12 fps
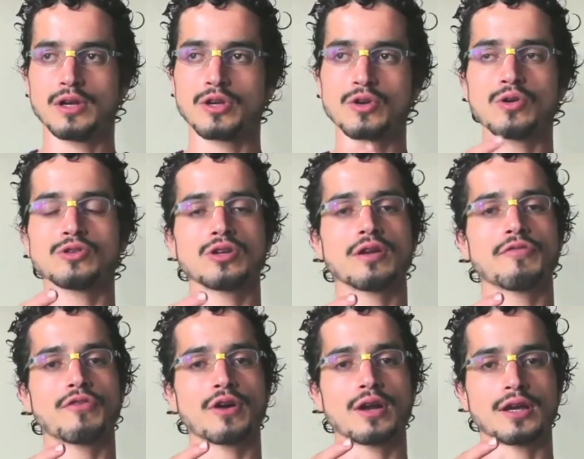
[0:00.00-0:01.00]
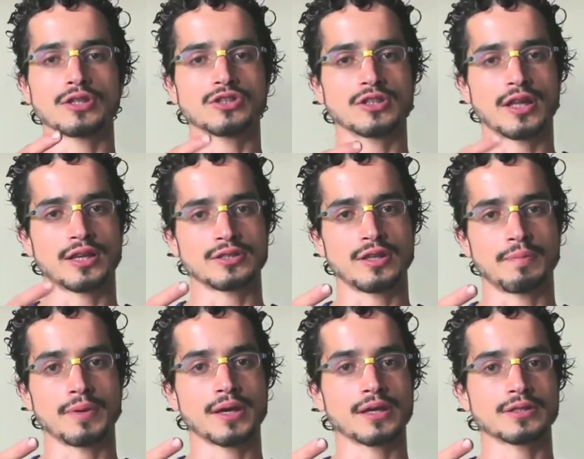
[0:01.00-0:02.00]
Usually for lunch, that is the
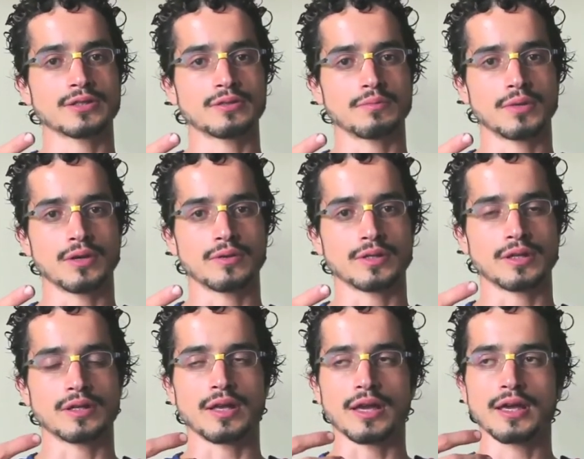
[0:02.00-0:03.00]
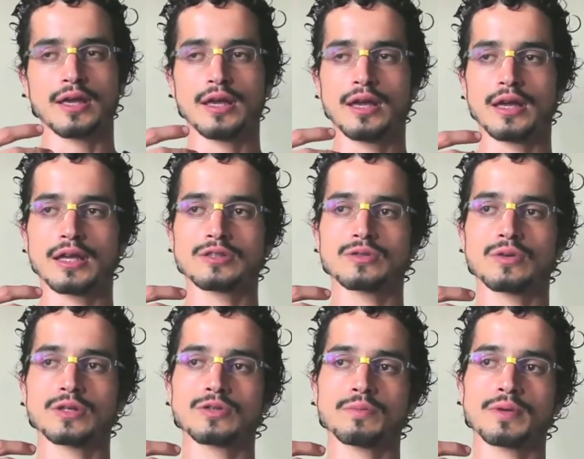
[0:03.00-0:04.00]
biggest meal in the day, it's
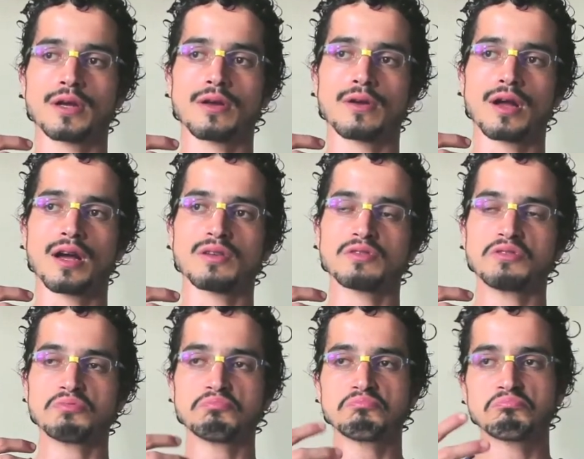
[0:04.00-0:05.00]
going to be around,